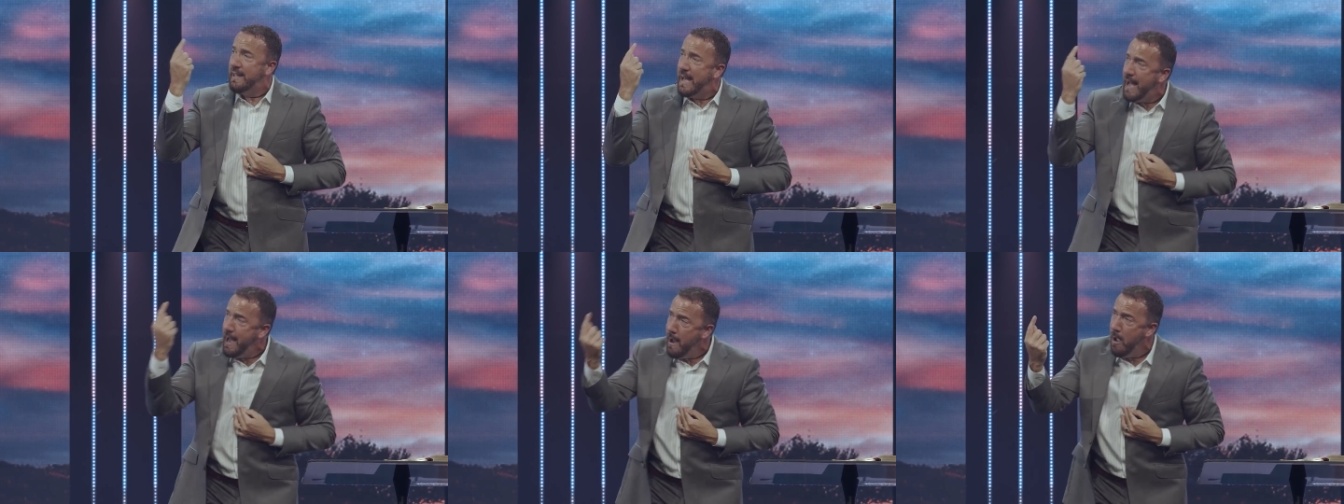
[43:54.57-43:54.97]
in
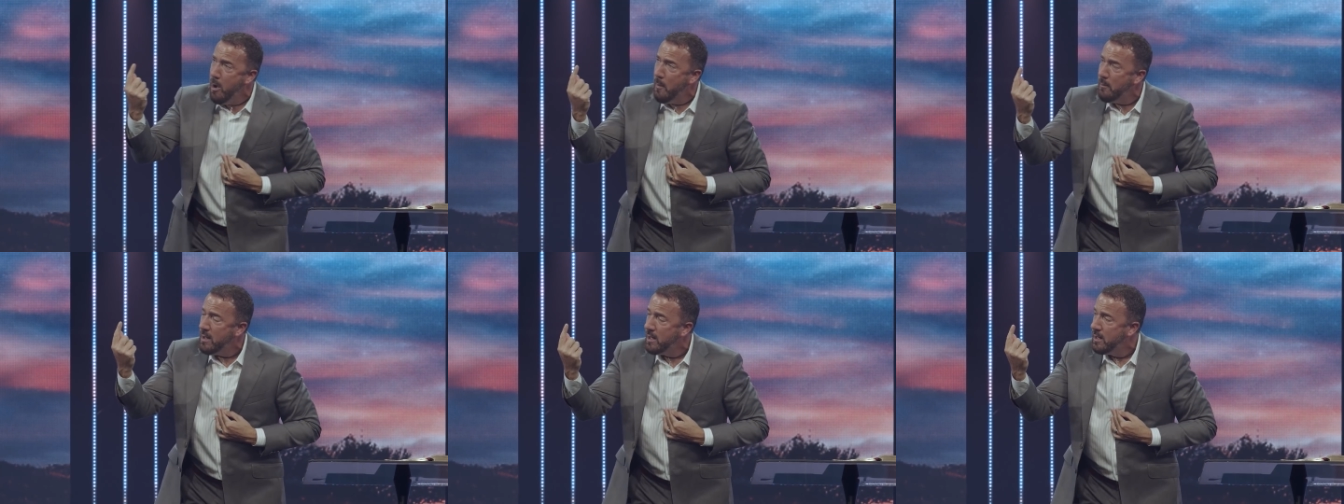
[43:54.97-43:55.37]

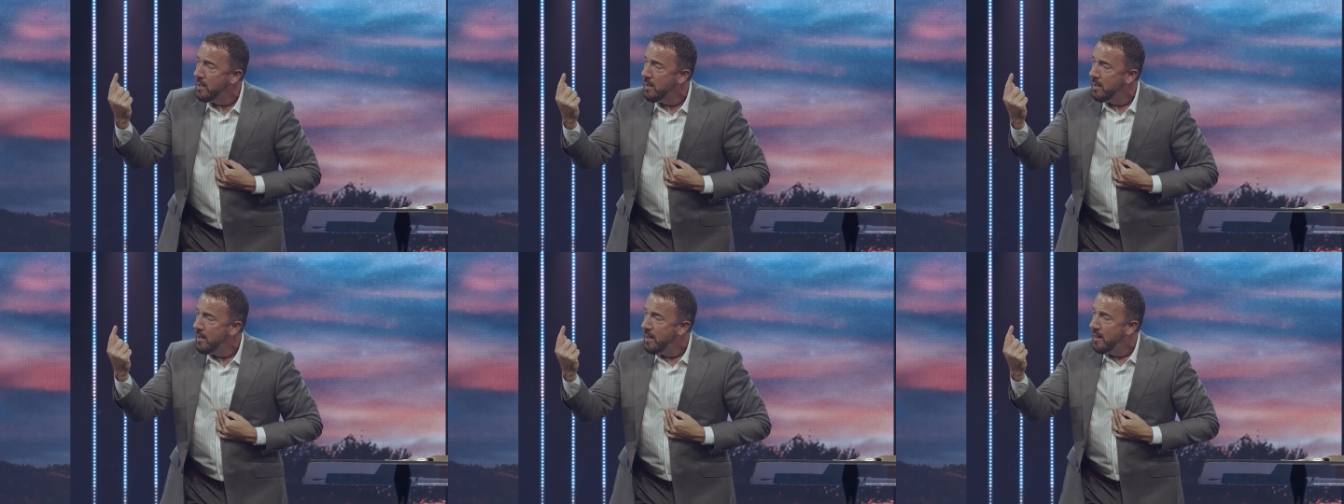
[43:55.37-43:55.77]
him.
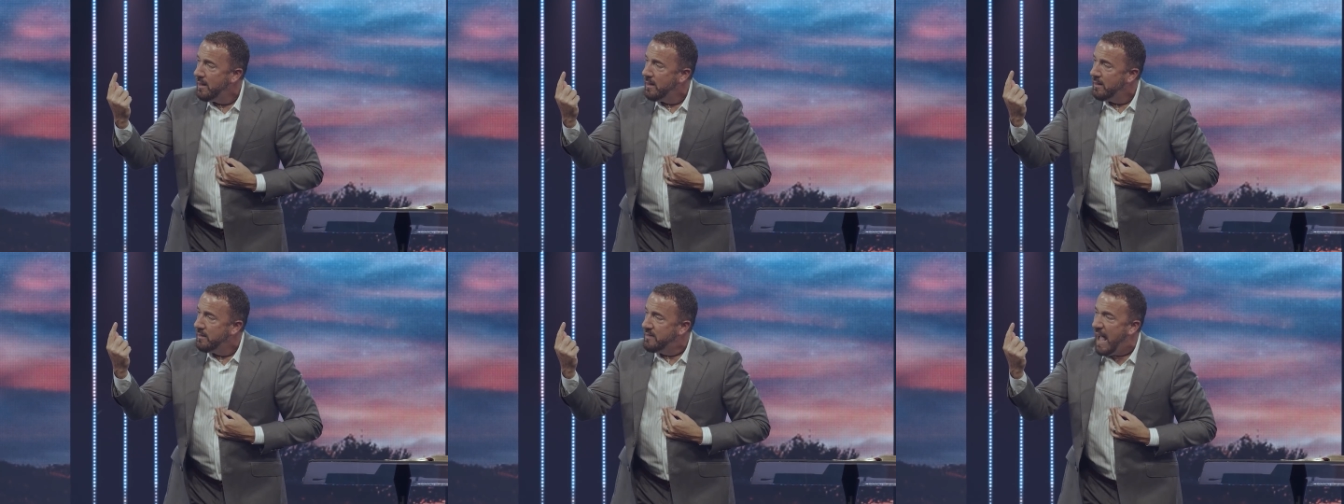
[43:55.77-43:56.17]

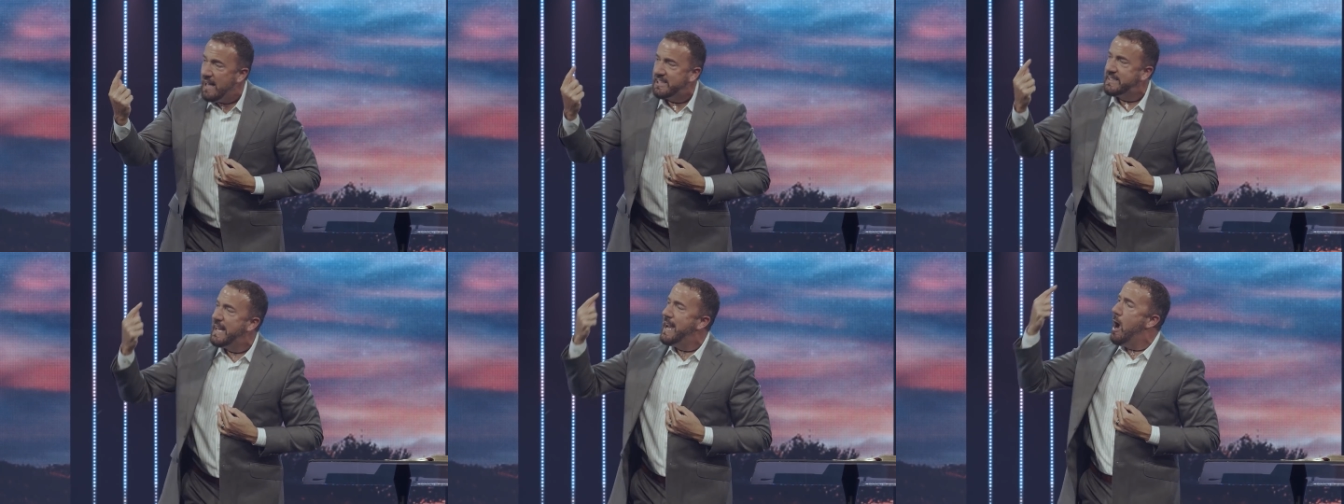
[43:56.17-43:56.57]

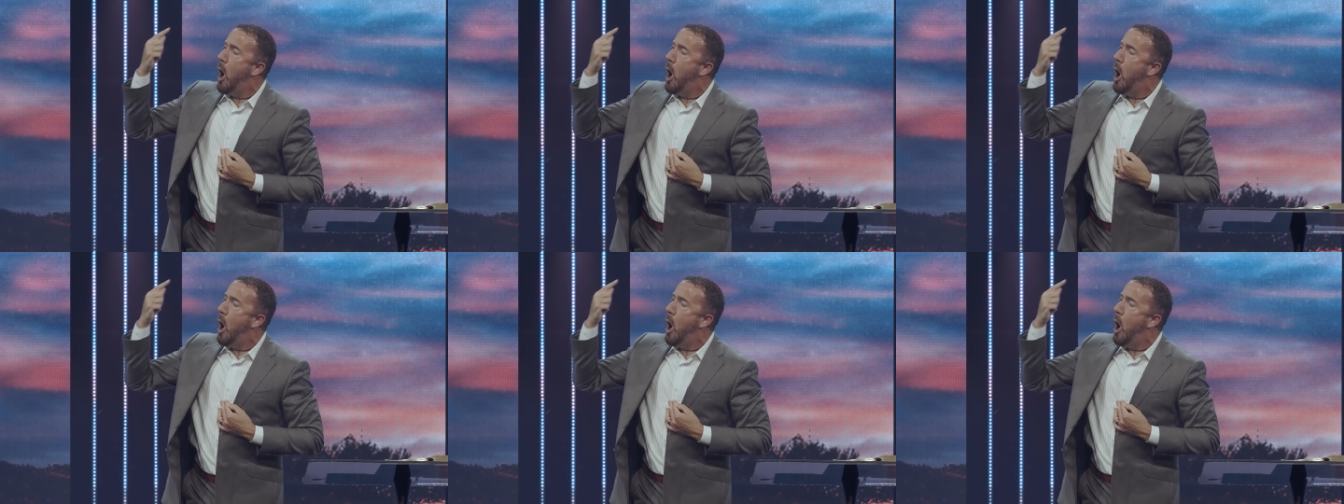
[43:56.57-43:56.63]
That's the